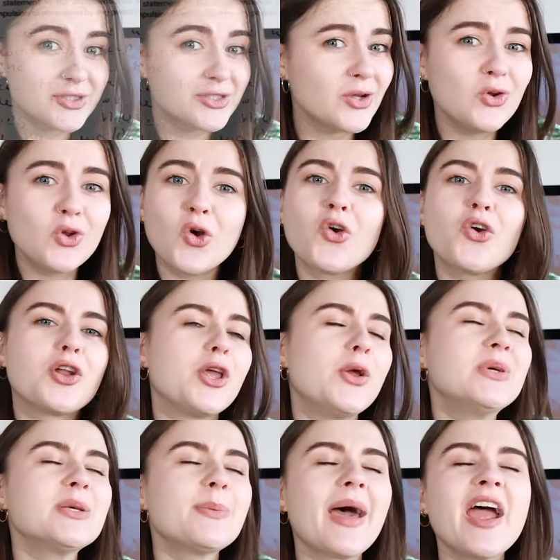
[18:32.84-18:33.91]
So Lauren, who
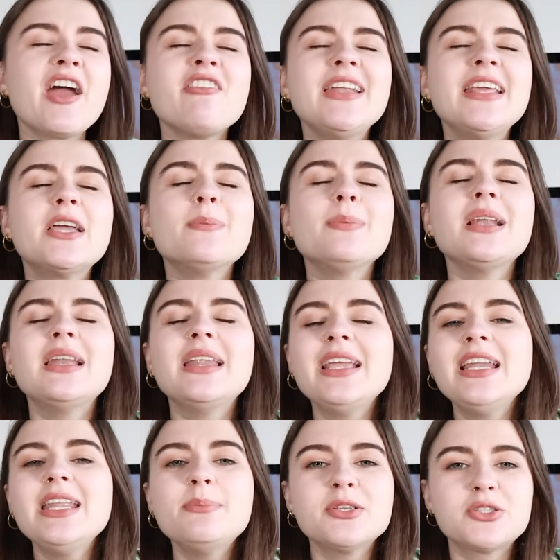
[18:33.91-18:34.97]
was apparently
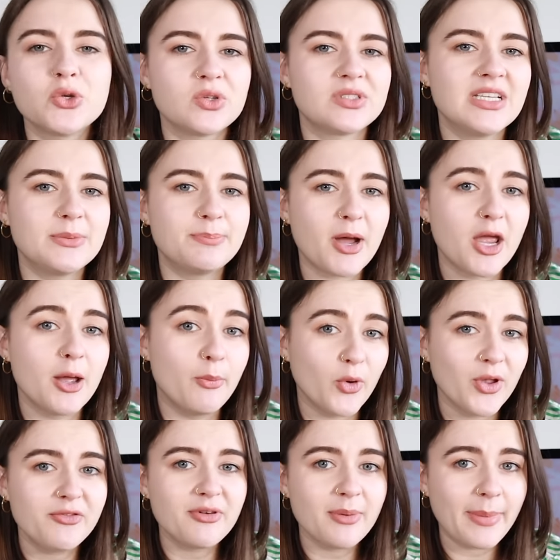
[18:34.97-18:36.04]
completely besotted by her
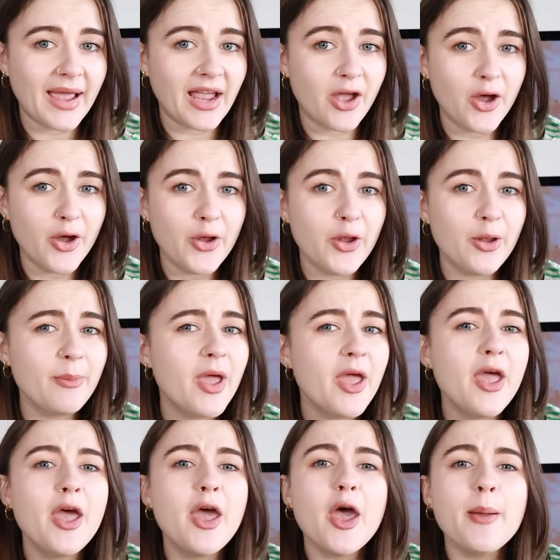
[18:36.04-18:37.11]
boyfriend back home,
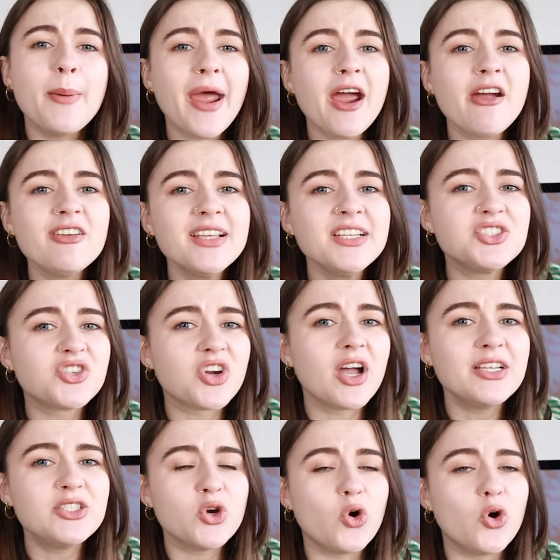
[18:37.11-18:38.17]
apparently
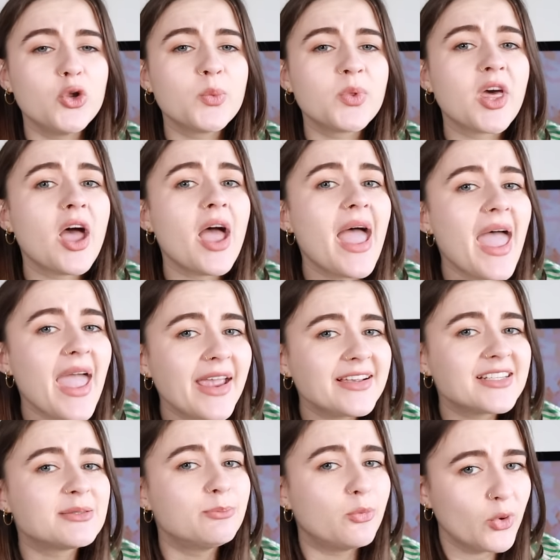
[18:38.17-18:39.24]
tried on with her
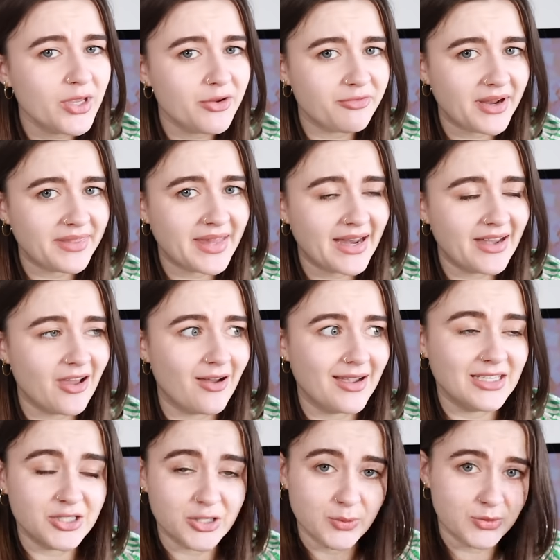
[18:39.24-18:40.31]
ex-boyfriend that
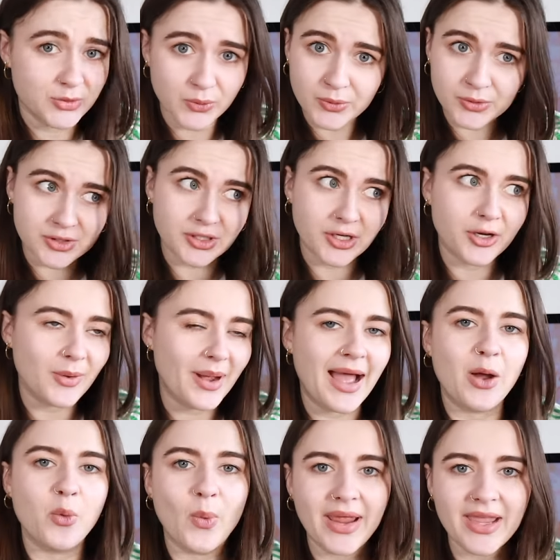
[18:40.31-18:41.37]
night who was also
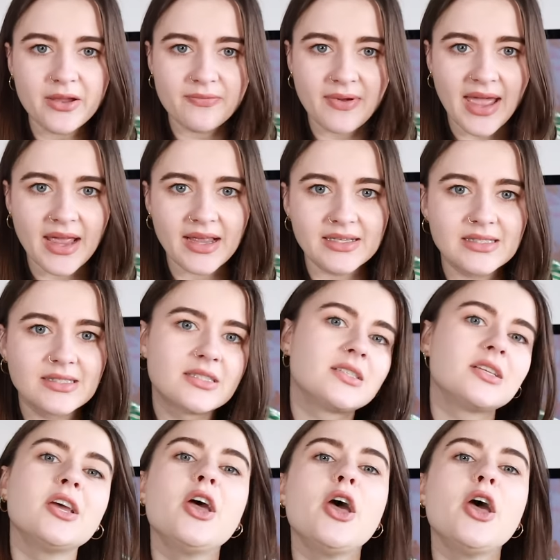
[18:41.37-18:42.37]
at Wakefest.